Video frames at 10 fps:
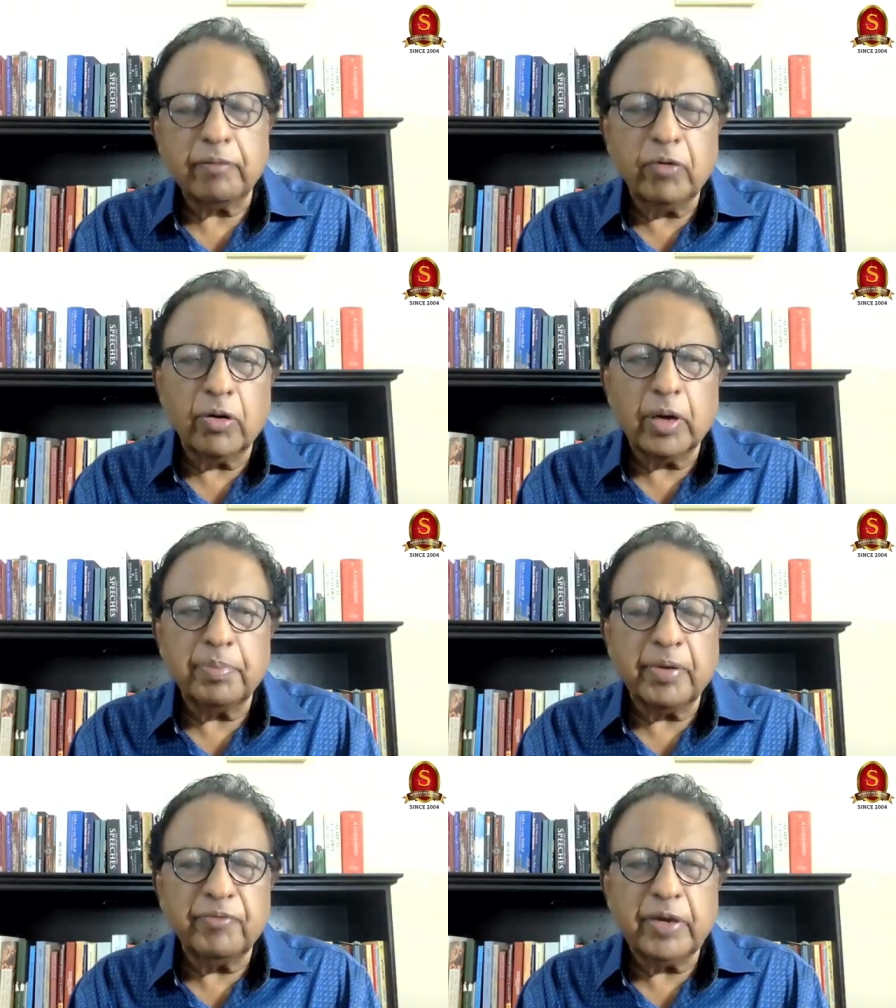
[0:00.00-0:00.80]
have gone
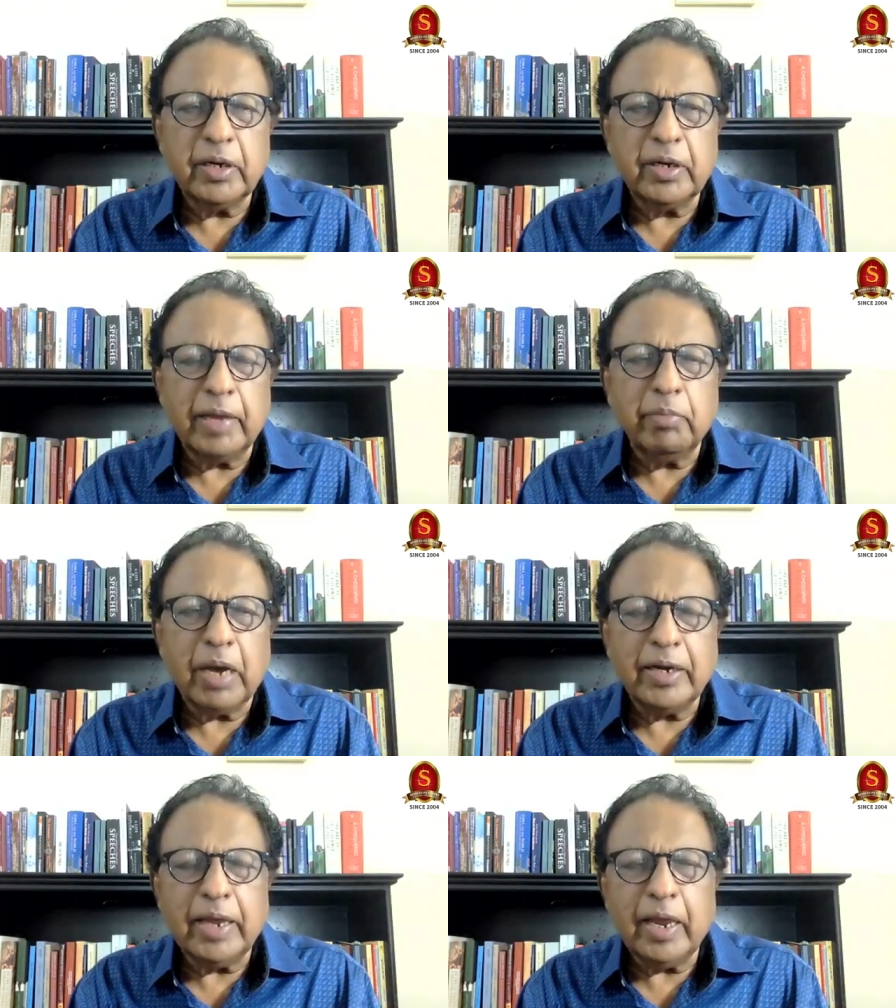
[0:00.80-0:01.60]
up every day
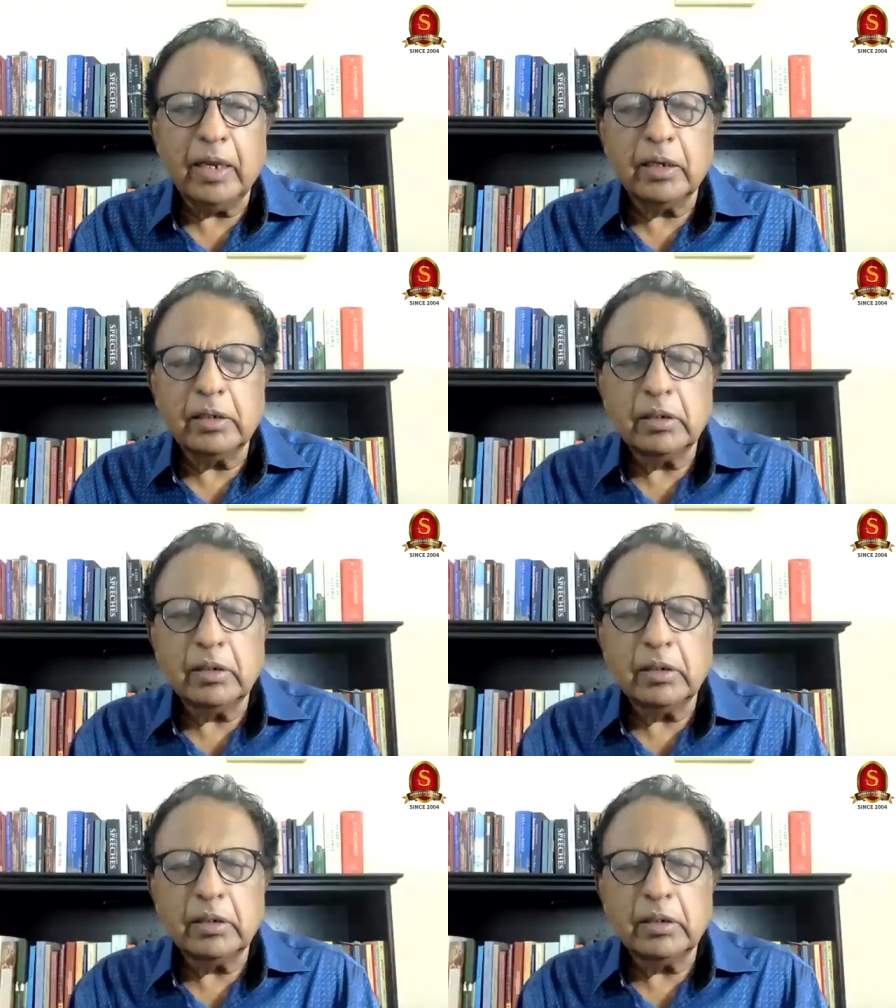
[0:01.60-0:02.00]
by day.